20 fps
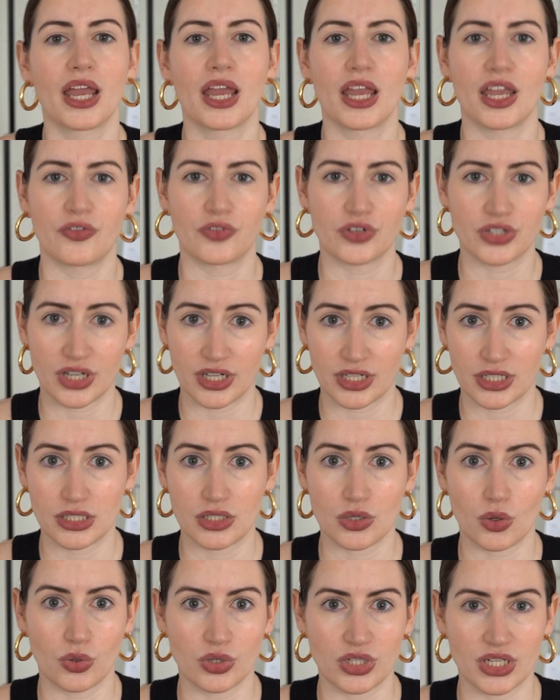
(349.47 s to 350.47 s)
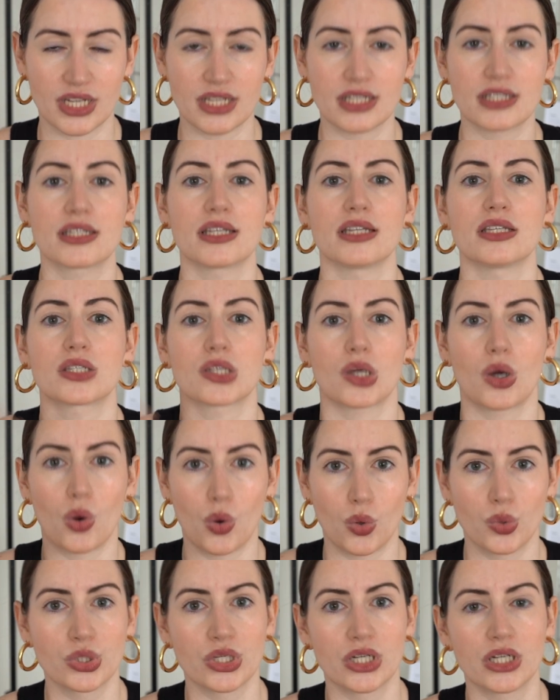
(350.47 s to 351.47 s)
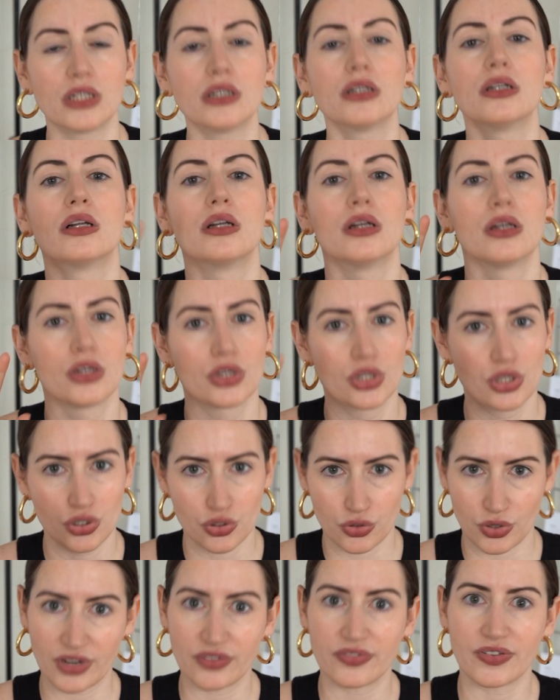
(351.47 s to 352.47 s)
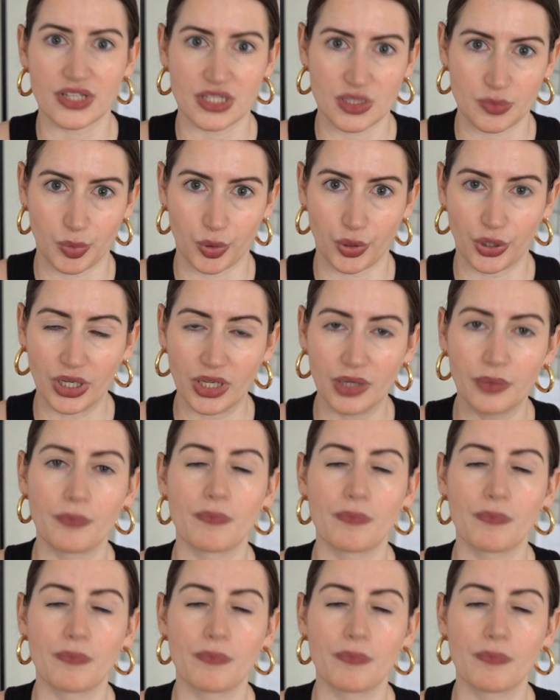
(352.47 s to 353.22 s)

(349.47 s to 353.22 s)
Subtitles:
If your target audience is older, try Facebook.